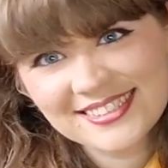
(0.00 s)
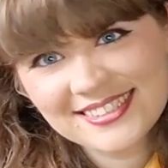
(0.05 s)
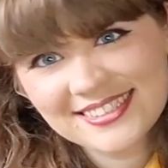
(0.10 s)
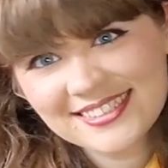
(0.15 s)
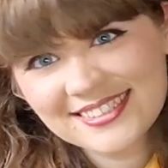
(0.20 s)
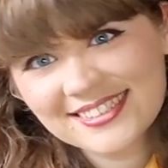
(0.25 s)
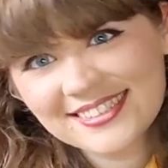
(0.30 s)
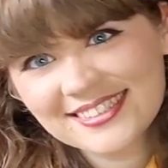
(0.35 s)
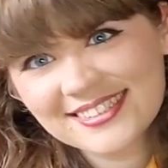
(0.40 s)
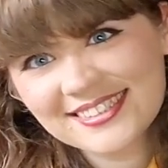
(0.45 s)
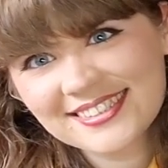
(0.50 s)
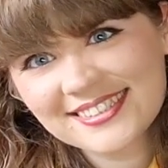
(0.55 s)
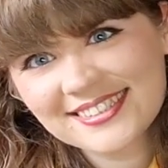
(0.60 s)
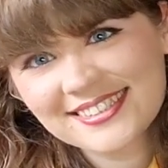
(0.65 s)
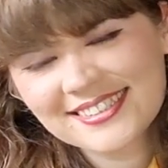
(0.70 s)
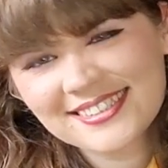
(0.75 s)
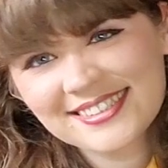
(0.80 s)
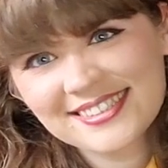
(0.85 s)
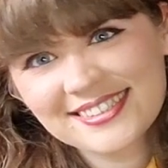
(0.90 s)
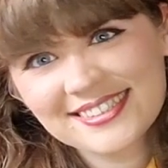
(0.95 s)

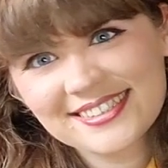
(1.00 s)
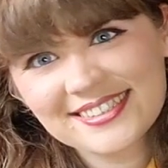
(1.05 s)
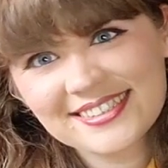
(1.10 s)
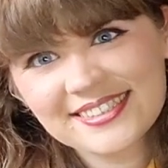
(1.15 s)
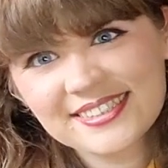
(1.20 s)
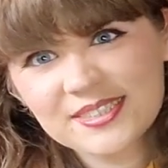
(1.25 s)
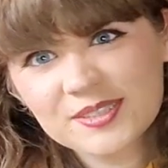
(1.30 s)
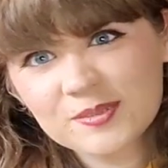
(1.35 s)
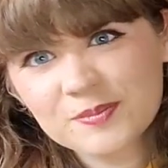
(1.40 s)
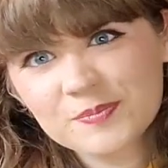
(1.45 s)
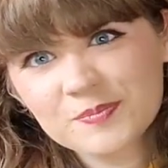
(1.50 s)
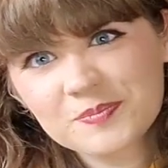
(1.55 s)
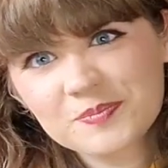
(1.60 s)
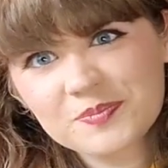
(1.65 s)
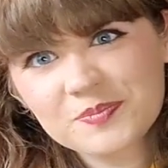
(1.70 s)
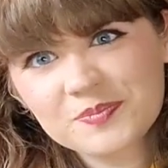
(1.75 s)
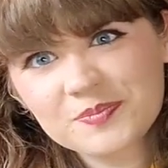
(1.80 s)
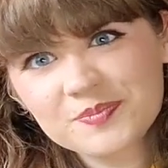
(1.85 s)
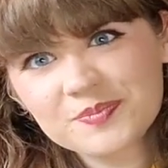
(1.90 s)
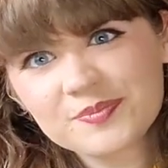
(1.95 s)

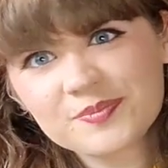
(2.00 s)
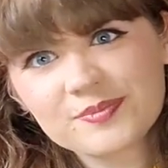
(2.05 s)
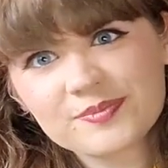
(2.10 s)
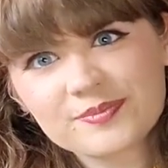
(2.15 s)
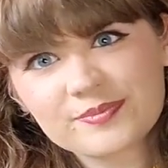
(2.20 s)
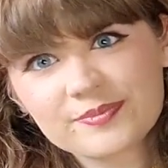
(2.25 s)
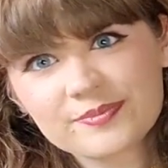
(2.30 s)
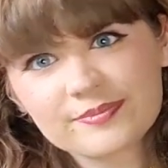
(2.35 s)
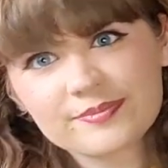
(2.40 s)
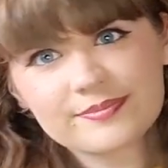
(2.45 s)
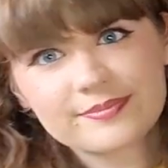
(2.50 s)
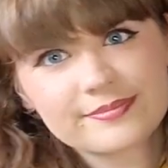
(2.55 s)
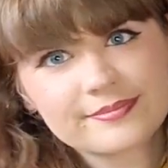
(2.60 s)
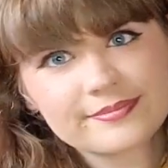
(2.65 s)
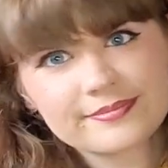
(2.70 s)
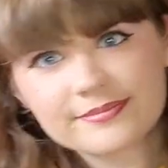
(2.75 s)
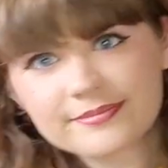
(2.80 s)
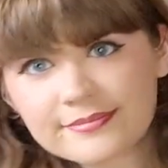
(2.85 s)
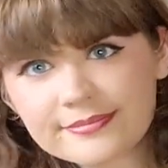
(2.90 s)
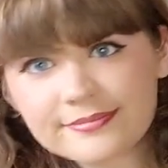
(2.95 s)

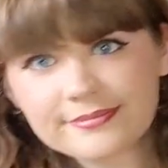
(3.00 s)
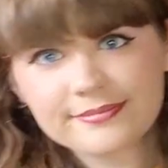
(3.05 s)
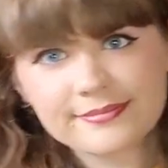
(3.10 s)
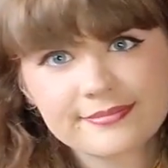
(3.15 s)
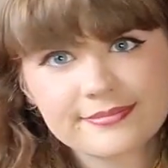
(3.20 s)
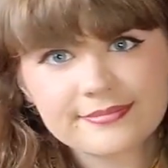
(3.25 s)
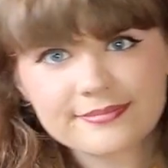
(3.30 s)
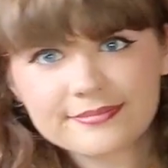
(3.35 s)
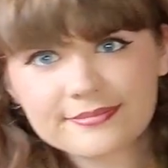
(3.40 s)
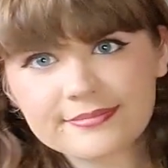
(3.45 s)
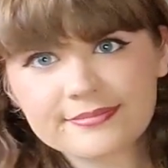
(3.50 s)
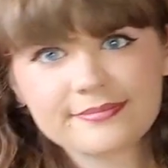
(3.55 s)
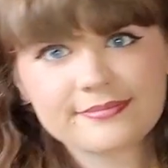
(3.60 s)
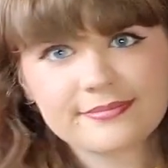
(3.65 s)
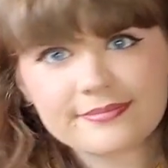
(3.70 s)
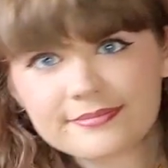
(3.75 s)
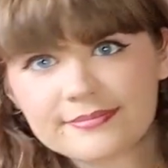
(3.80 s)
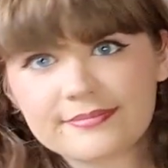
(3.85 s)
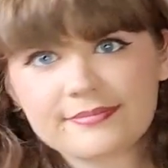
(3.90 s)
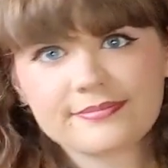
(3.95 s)

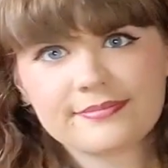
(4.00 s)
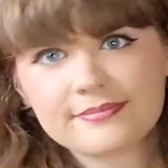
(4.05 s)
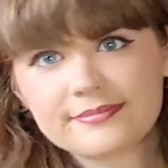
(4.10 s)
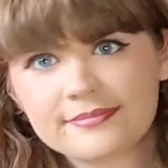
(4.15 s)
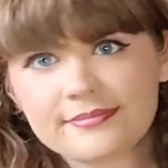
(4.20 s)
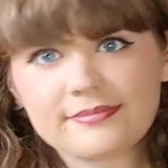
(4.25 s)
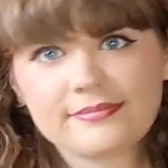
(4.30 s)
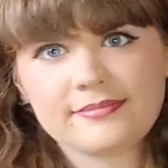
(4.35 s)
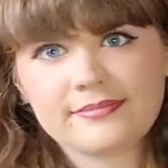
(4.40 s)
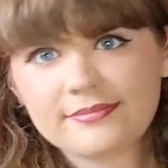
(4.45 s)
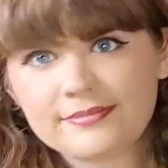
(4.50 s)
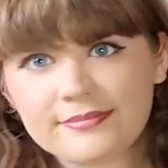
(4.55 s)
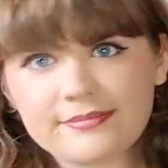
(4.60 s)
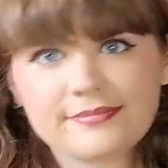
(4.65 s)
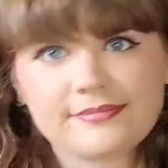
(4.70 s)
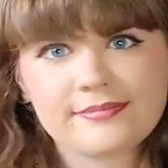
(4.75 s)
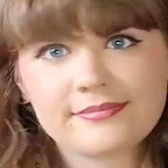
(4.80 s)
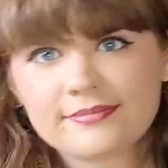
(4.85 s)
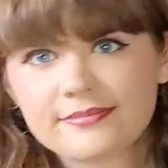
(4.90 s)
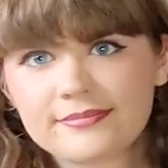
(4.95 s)

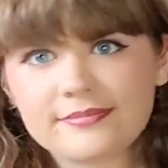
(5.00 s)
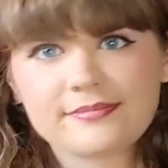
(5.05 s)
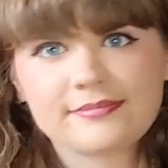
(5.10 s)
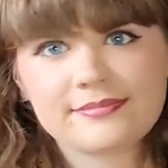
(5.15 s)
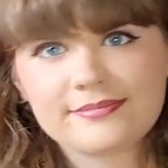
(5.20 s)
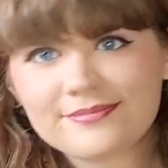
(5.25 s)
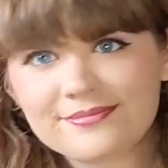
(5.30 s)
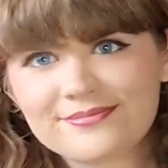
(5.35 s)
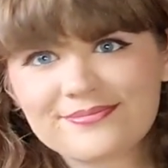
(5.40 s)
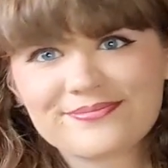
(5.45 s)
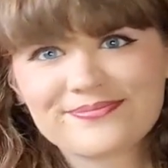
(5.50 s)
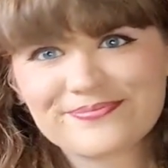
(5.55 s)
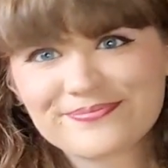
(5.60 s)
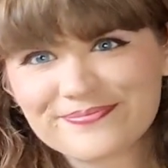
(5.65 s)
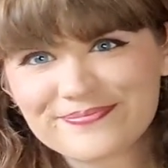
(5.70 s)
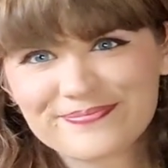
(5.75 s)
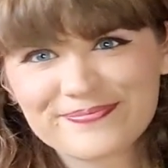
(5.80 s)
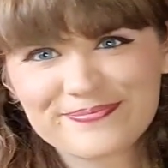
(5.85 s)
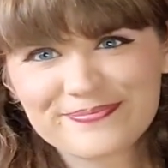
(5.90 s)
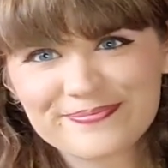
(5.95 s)

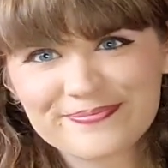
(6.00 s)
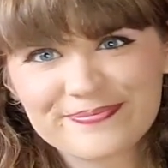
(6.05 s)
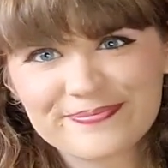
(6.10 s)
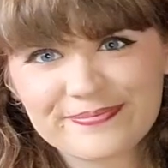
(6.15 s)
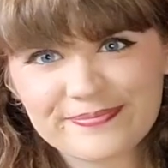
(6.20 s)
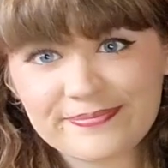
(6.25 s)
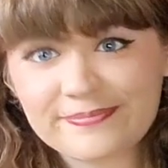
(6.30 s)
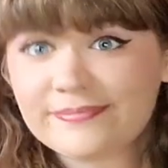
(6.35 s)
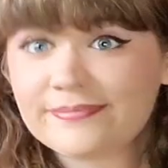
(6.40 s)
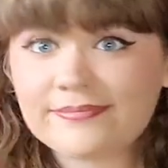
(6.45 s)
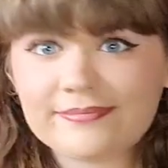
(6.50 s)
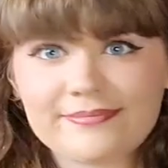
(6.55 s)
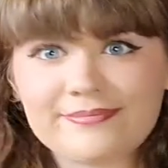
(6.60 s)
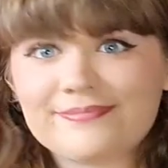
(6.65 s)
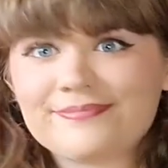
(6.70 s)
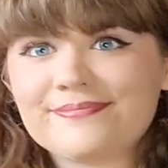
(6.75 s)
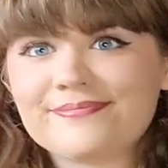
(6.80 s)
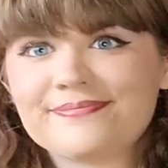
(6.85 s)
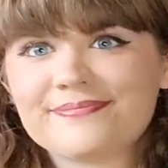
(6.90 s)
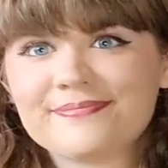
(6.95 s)

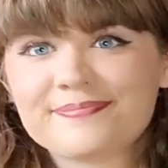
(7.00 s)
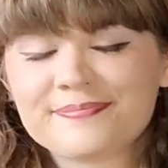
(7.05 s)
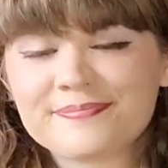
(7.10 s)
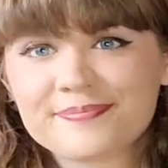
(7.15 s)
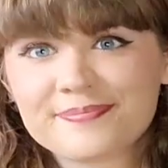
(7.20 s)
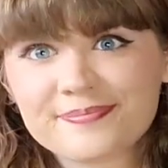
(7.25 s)
The person shown says nothing.